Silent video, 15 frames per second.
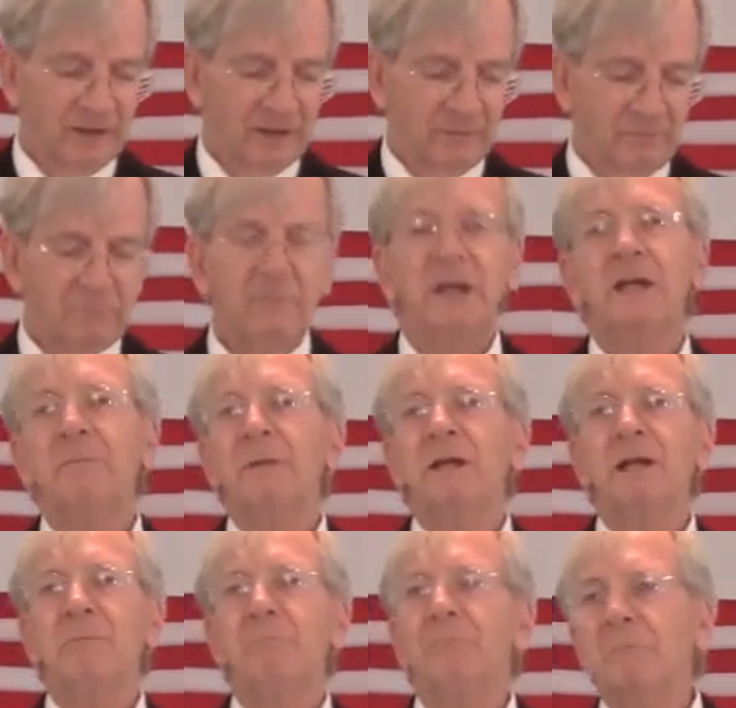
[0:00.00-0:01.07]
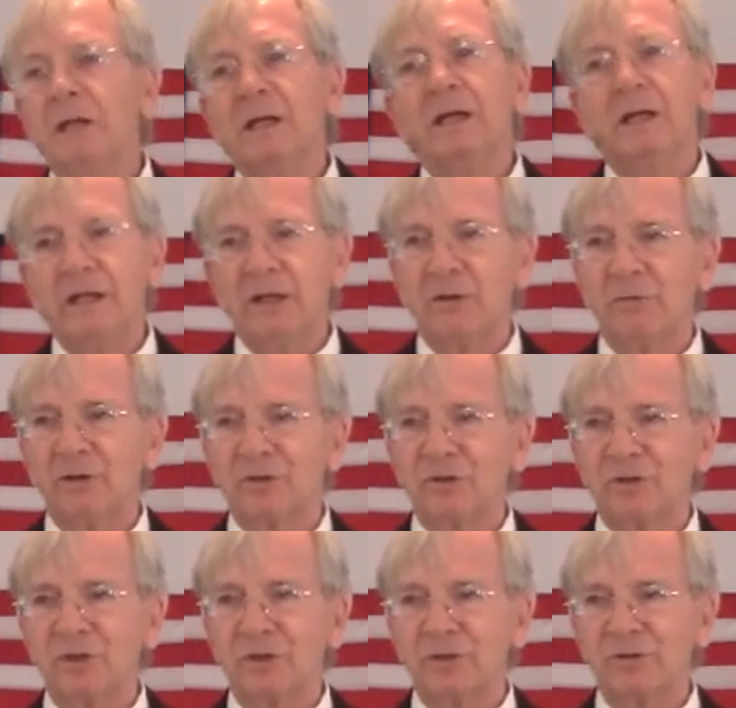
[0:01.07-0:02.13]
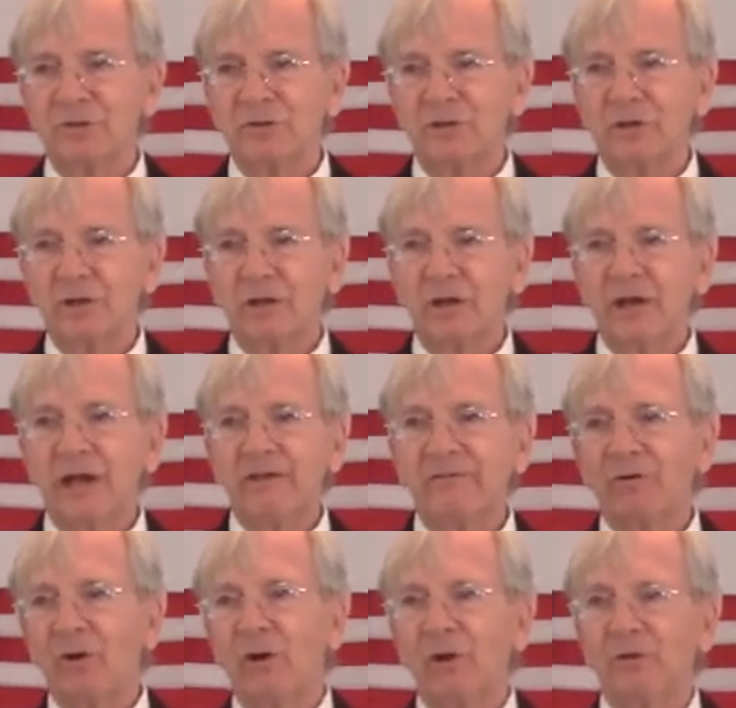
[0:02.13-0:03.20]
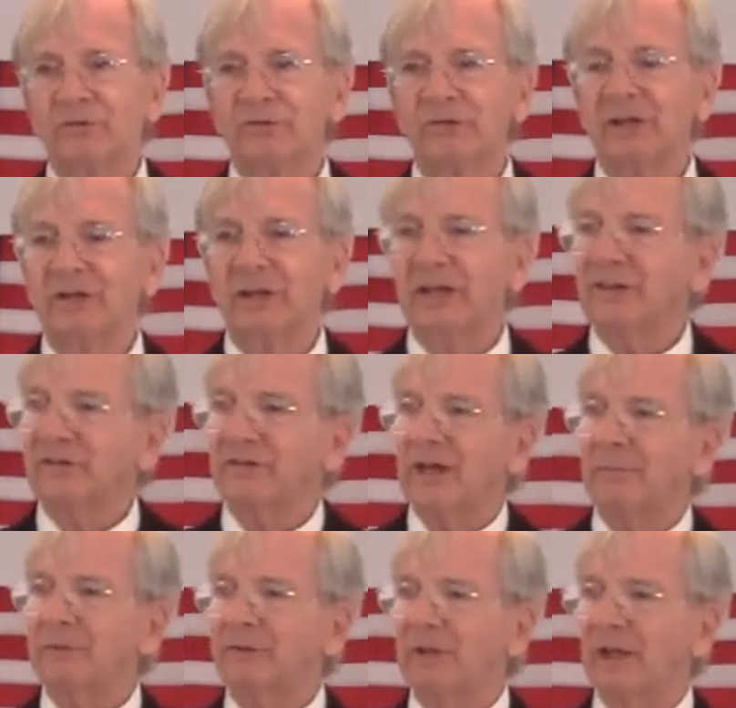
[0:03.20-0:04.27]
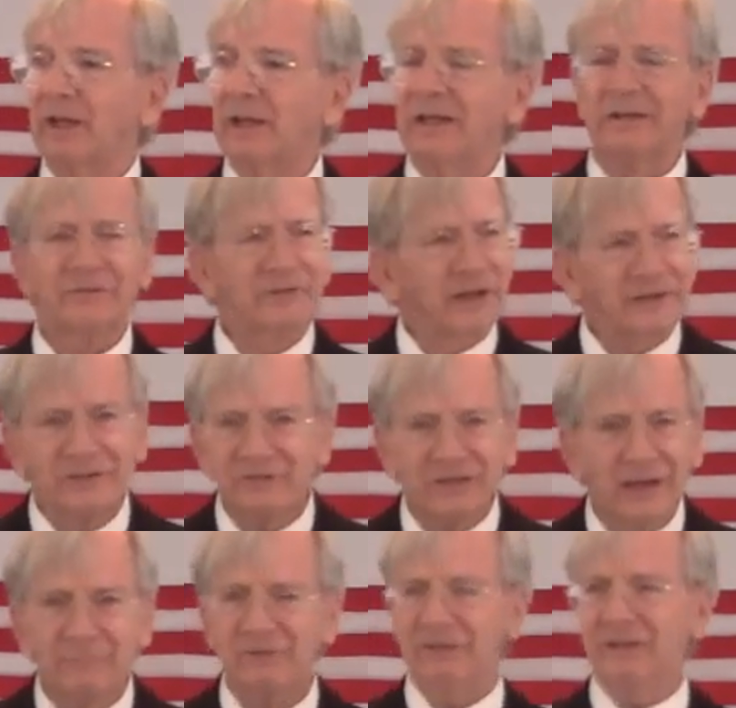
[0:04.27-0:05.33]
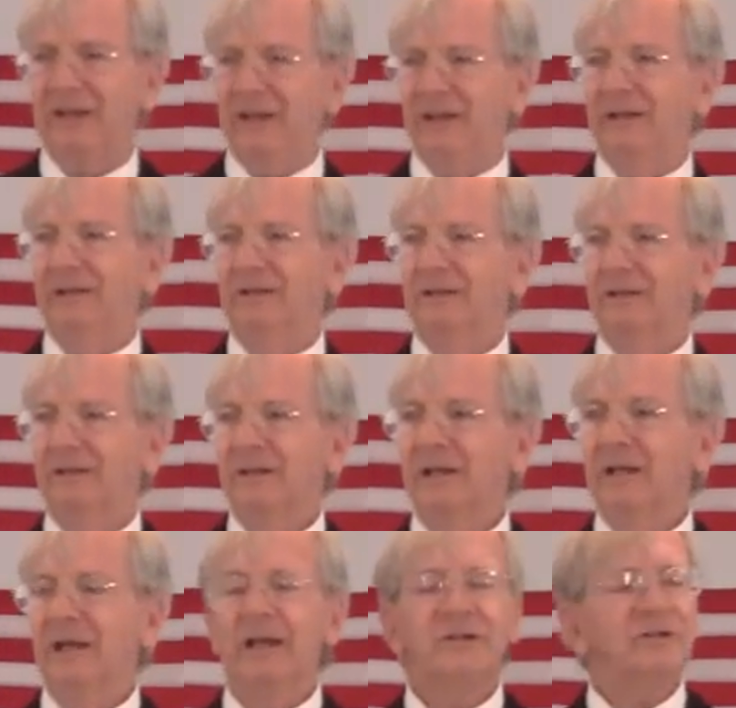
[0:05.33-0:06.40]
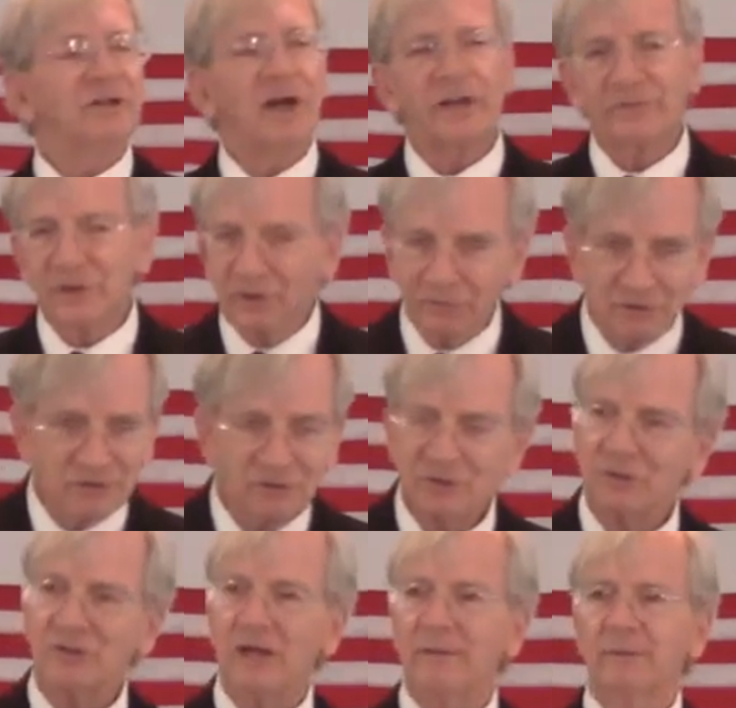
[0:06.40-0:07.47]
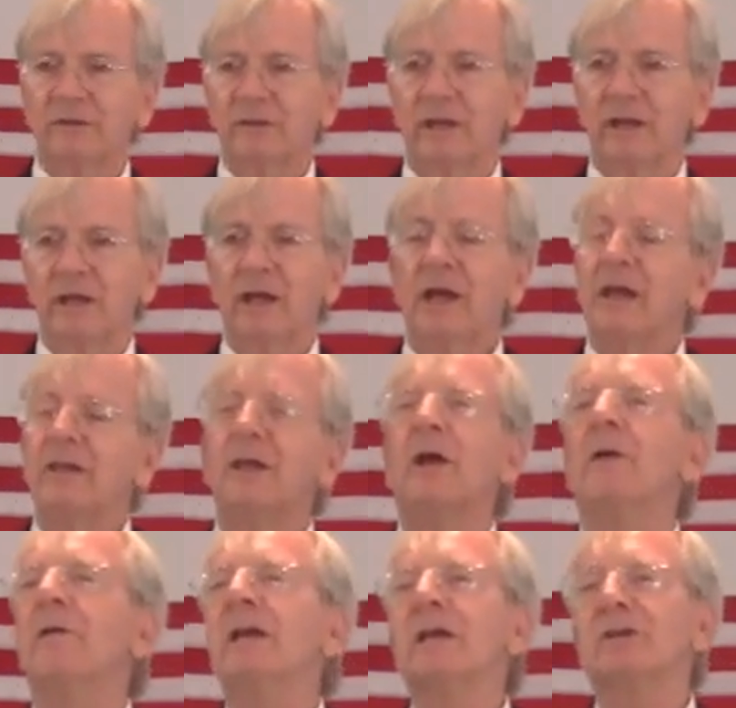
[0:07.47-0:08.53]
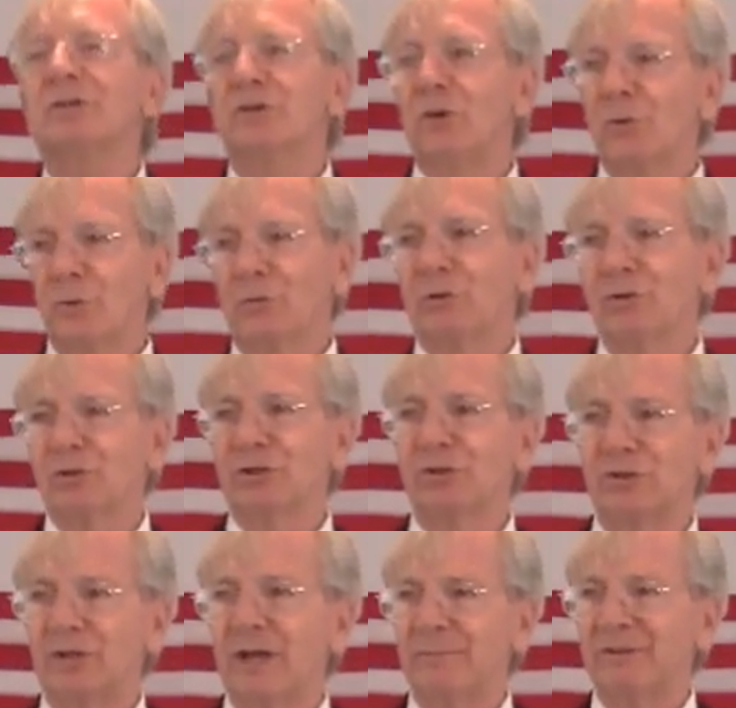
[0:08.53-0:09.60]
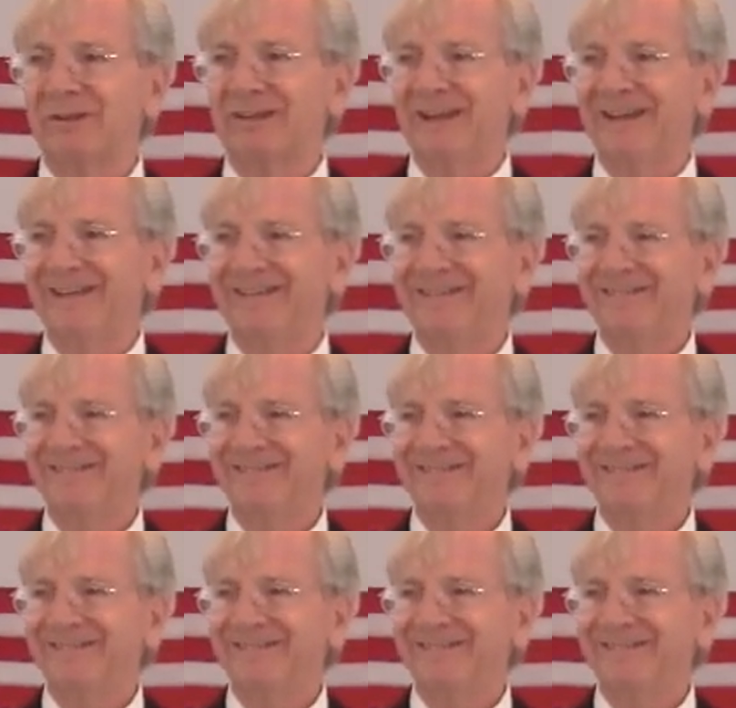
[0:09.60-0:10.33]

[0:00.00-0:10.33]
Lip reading: Many, many, many Christians have called Sunday the Sabbath day. It's not the Sabbath day. It's not the Christian Sabbath day. There is no Christian Sabbath day.